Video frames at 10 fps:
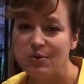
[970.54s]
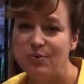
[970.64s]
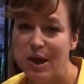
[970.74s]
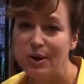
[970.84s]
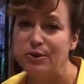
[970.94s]

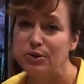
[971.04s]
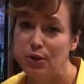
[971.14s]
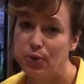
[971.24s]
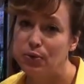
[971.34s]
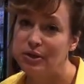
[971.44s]
That is
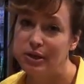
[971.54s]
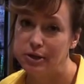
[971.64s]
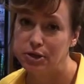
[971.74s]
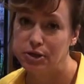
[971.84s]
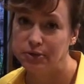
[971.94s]
so
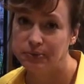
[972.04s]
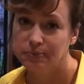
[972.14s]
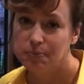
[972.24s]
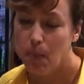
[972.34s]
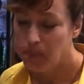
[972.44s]
delicious.
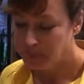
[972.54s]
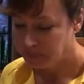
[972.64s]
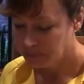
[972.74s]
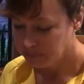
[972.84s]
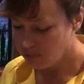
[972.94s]

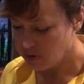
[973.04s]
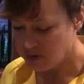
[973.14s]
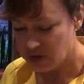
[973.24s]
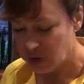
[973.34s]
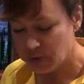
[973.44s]

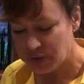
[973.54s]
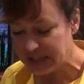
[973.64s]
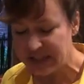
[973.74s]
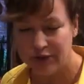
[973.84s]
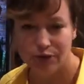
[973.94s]
So
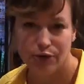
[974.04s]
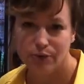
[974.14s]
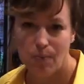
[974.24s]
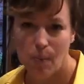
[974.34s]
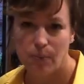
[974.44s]
tender,
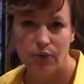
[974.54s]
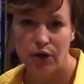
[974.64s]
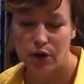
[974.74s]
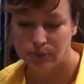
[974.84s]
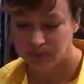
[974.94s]
you
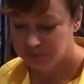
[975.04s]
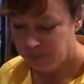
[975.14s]
know.